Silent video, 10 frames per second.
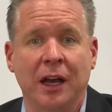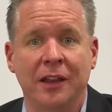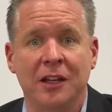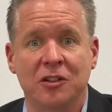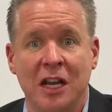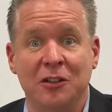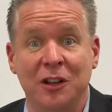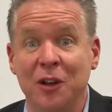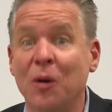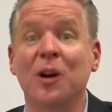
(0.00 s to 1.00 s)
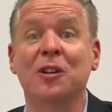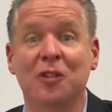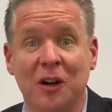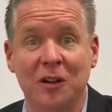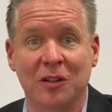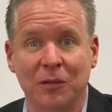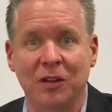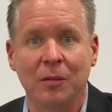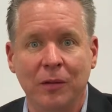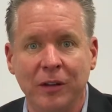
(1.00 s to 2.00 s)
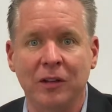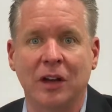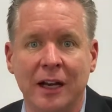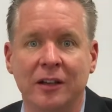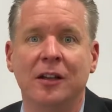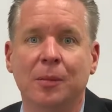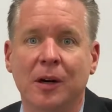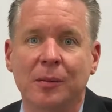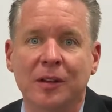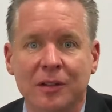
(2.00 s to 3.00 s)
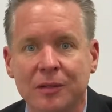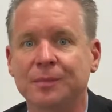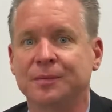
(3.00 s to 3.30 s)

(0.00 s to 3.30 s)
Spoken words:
I think, changing the org charts of some of these IT departments.